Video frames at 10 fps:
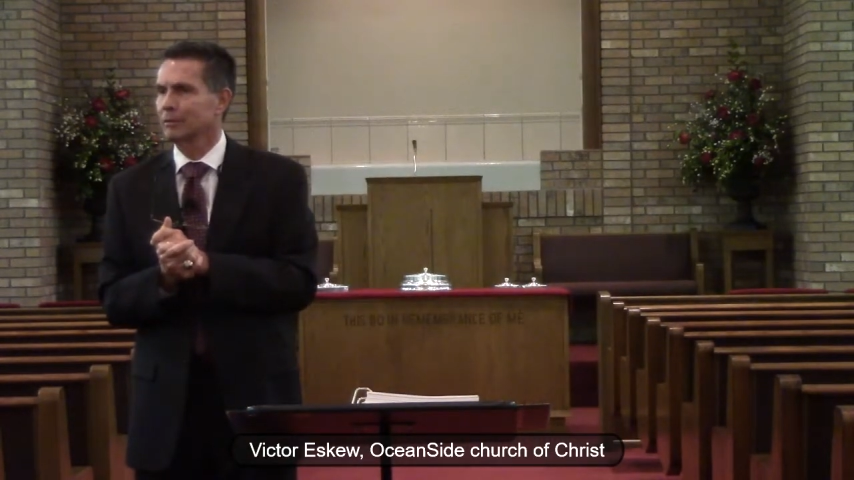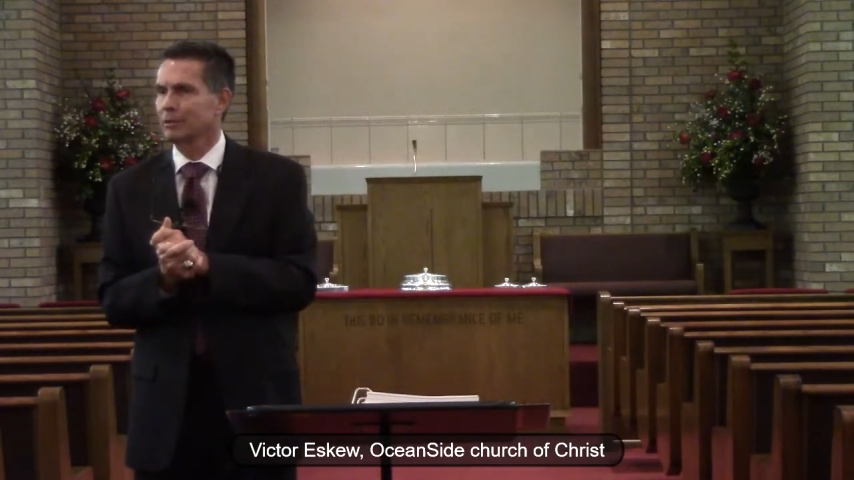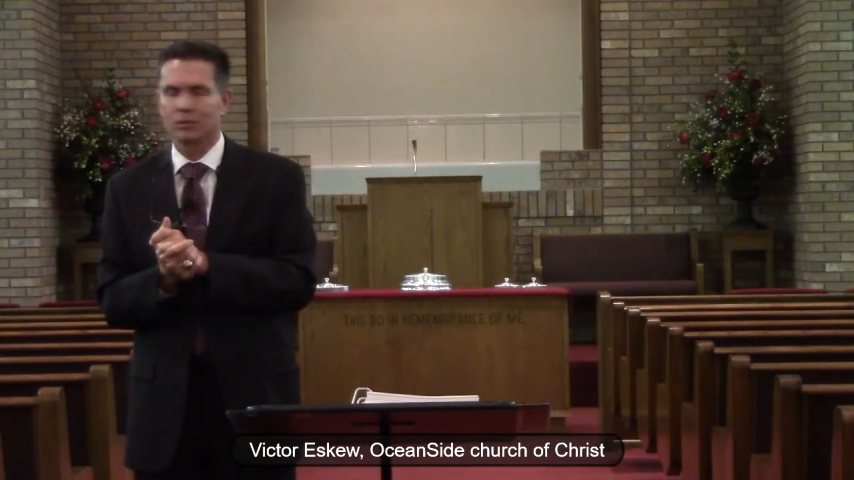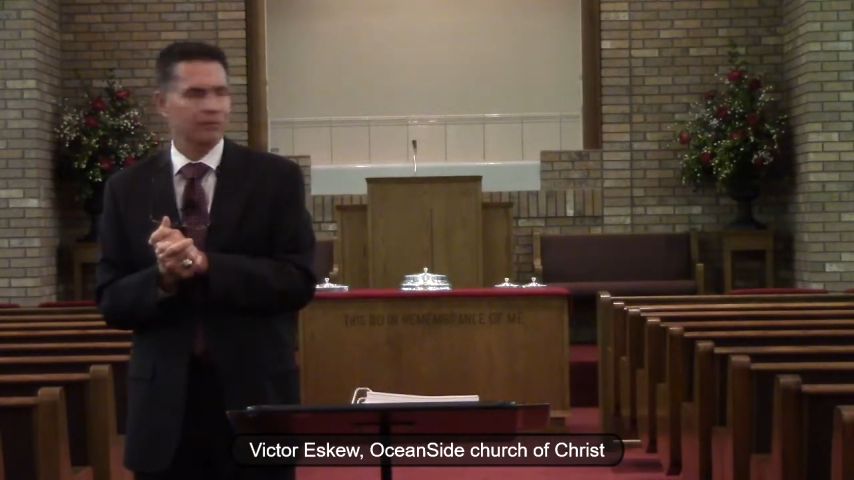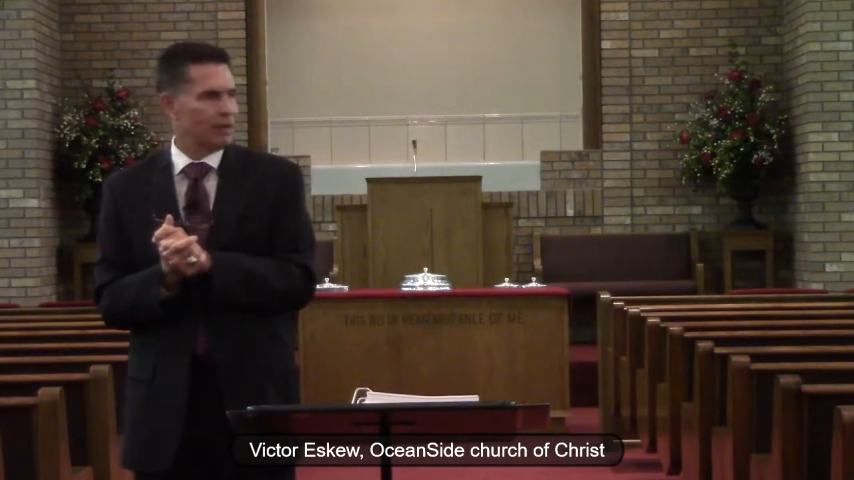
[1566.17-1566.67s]

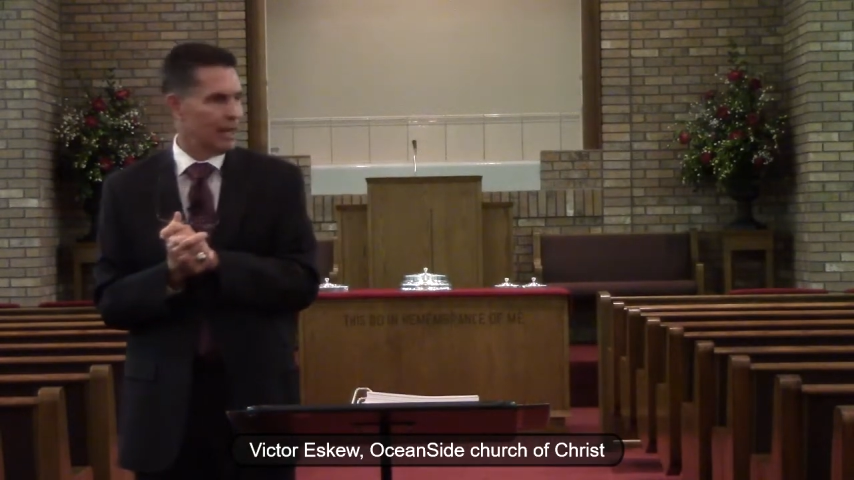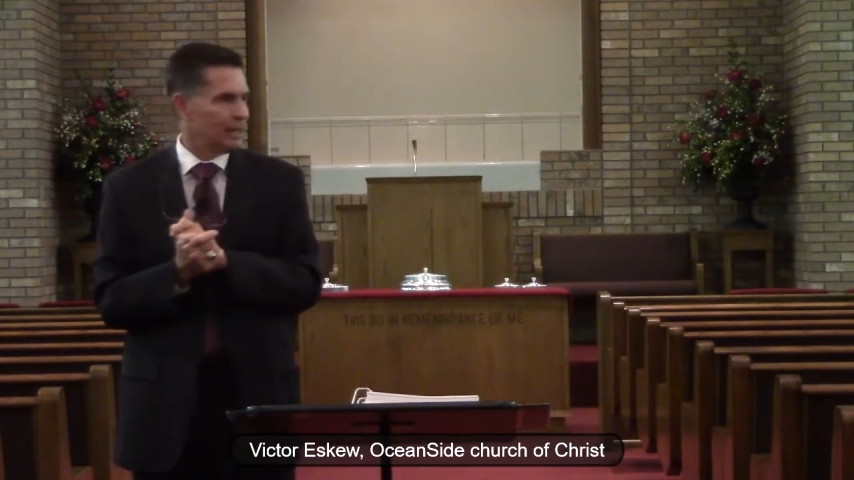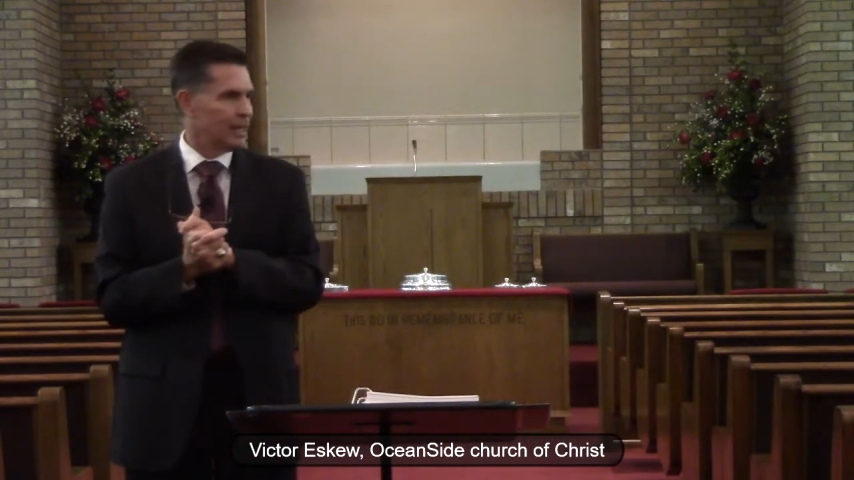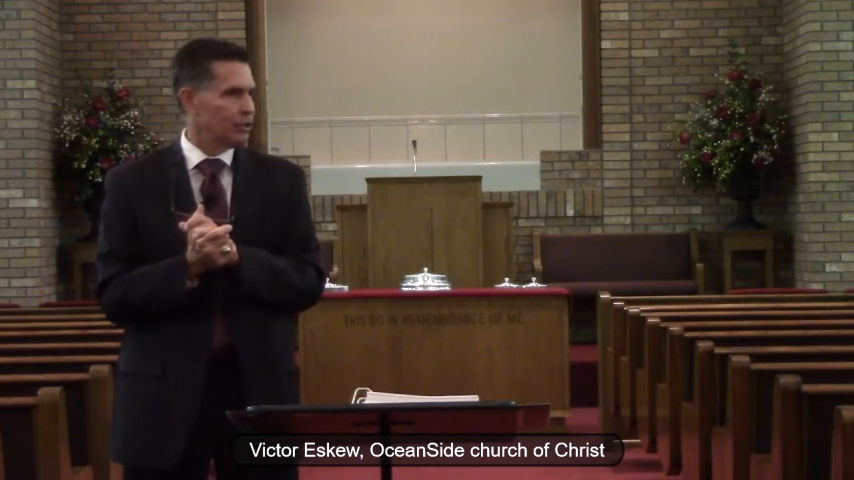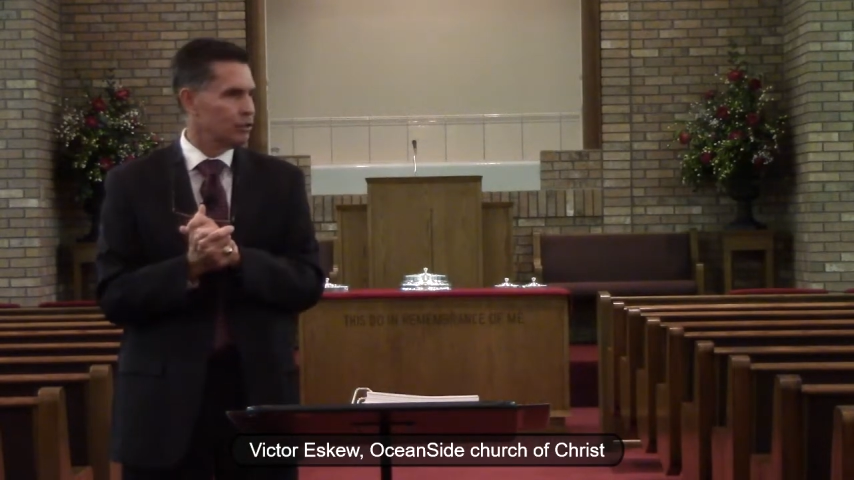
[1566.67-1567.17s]
who's in
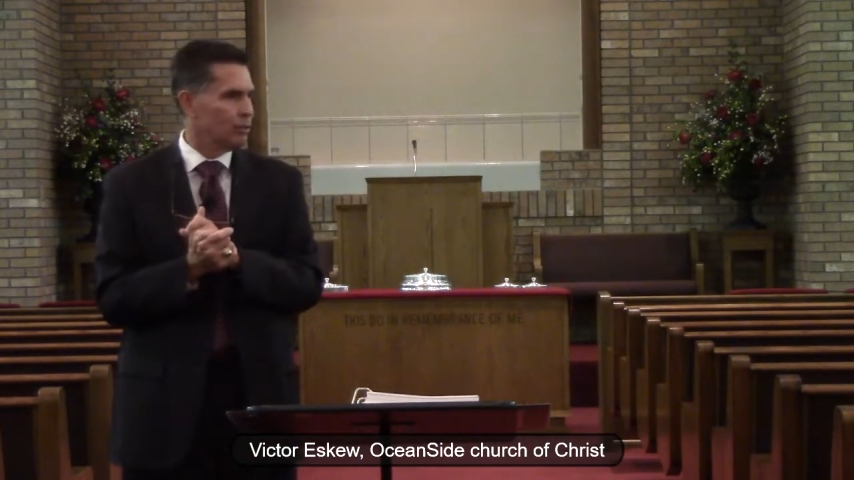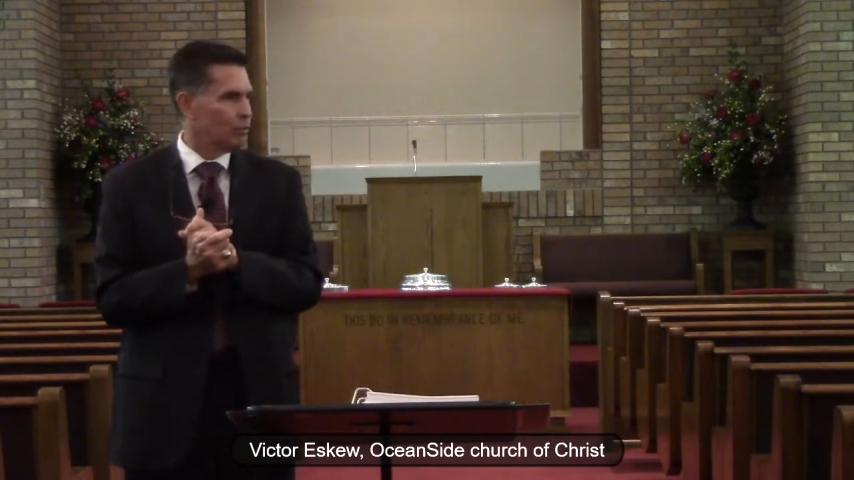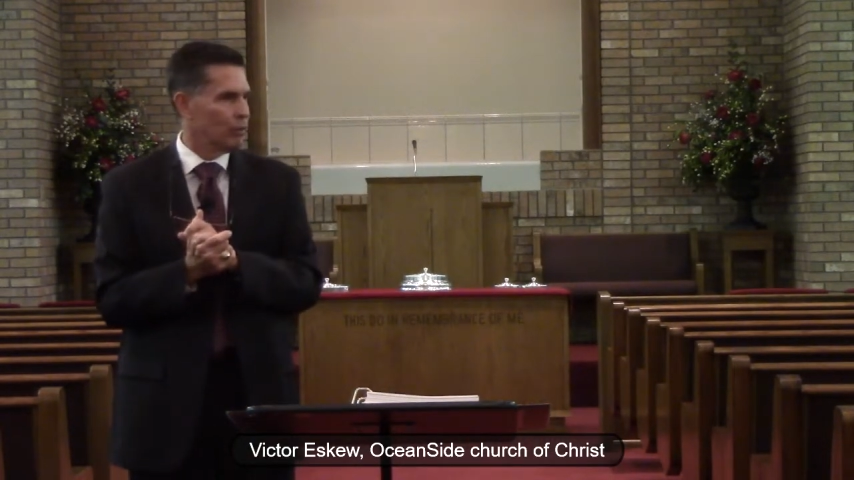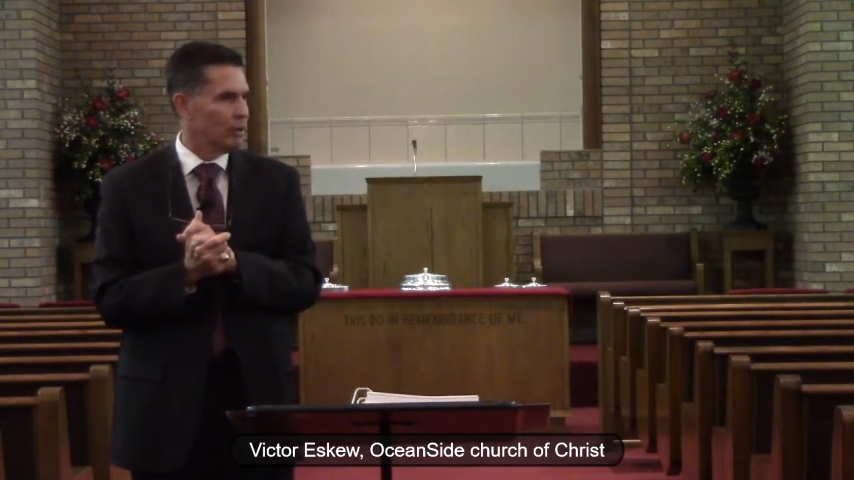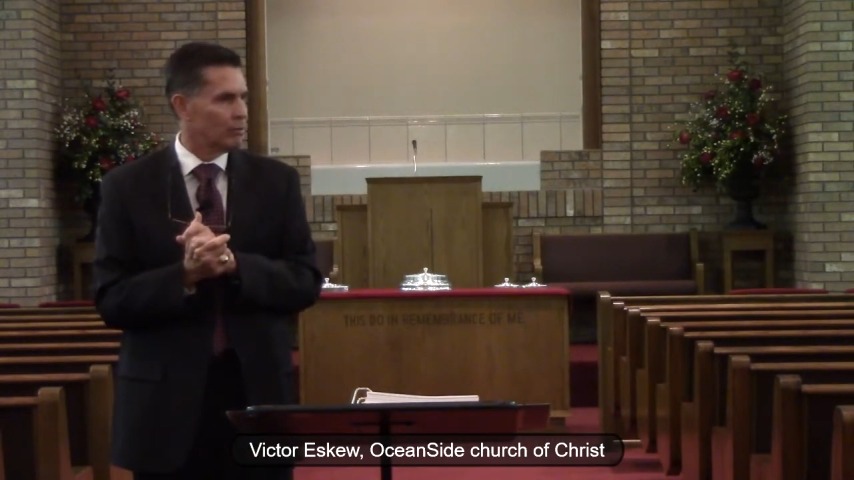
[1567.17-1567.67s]
violation of the
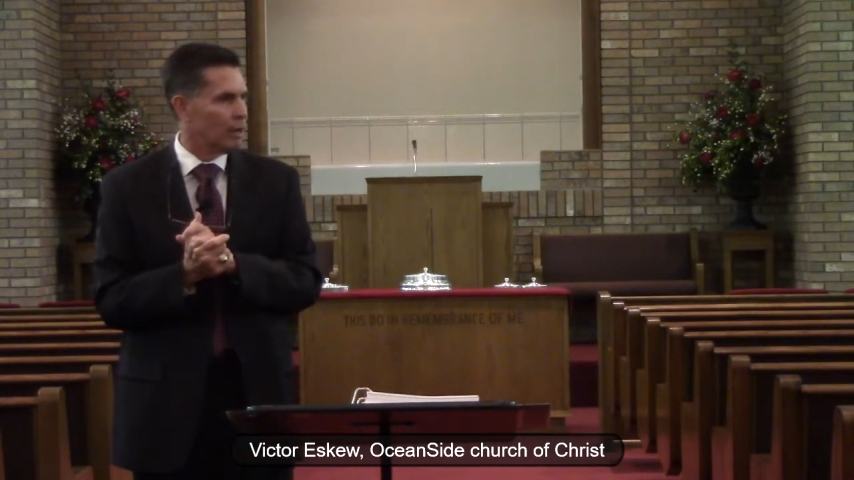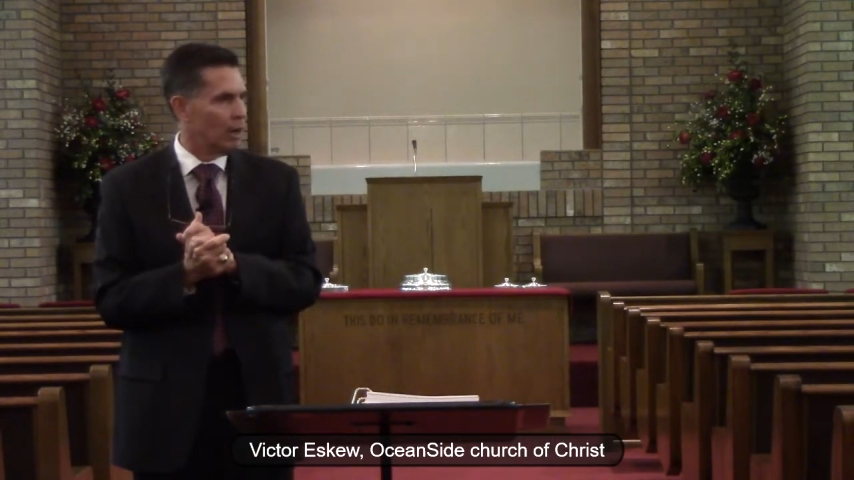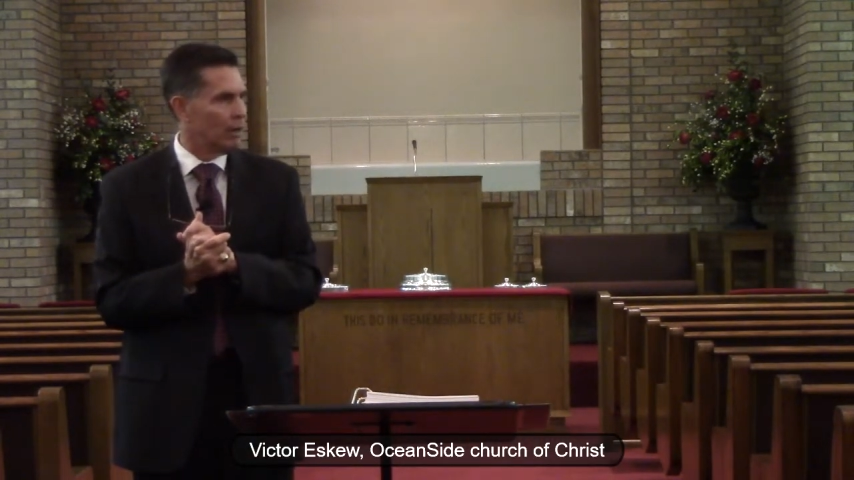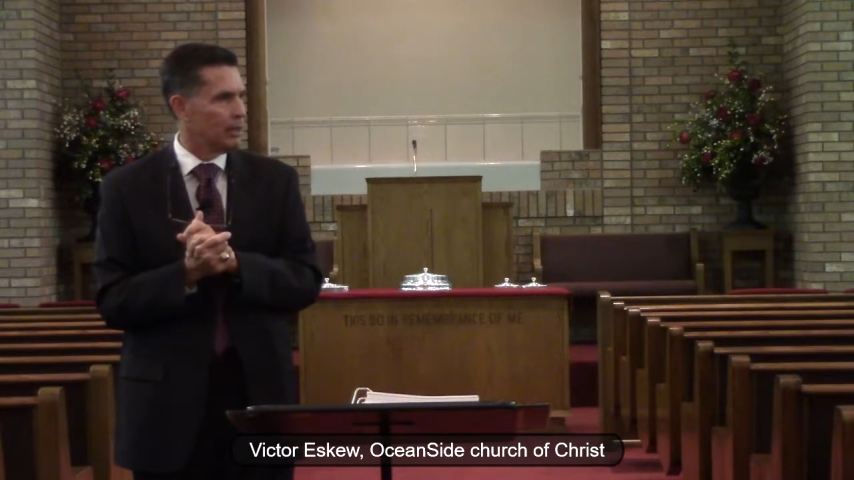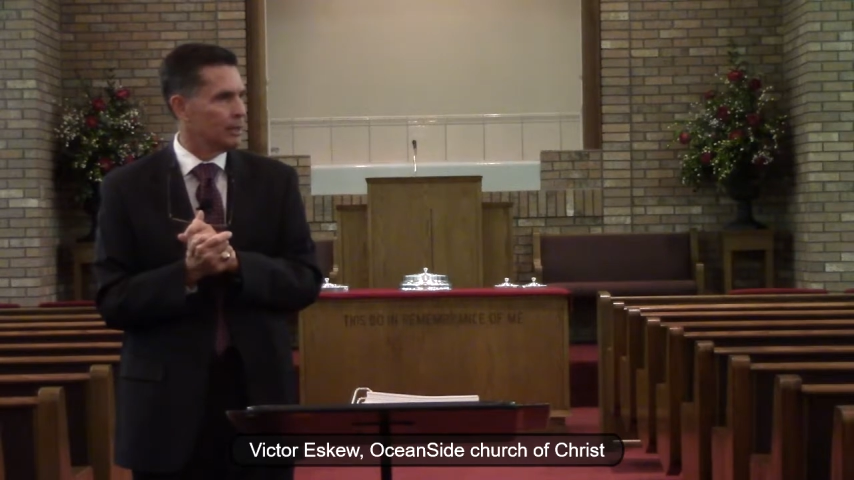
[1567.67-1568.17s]
will of
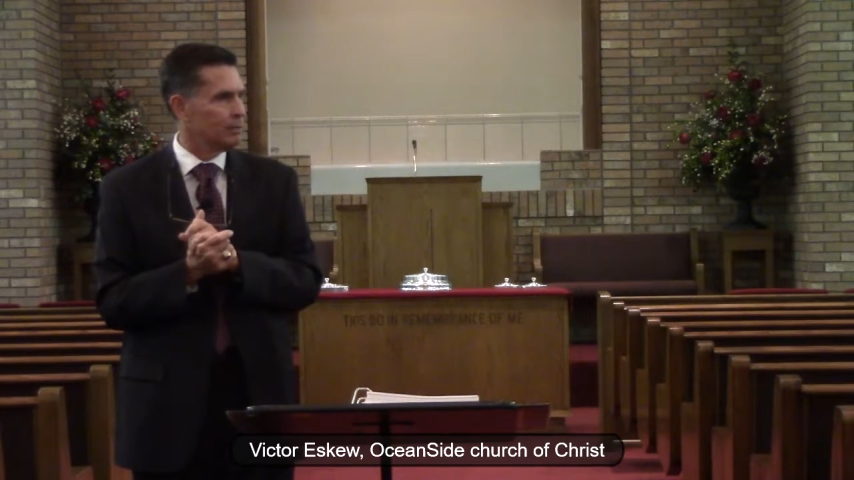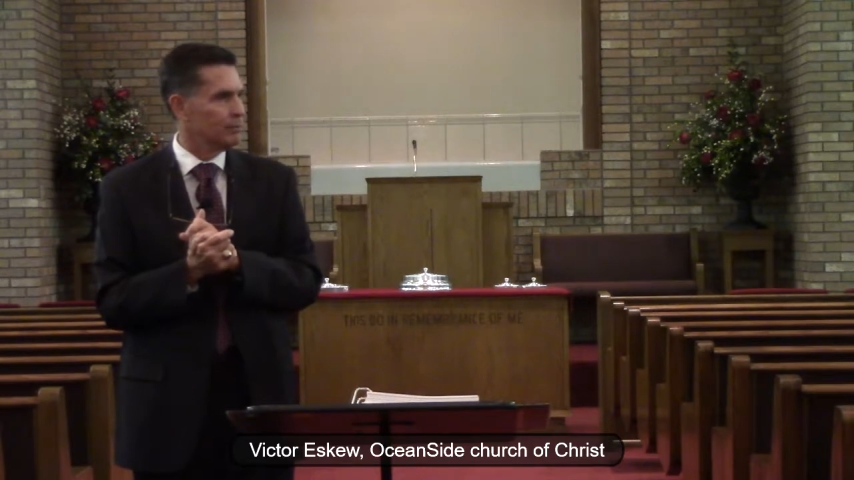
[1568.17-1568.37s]
God?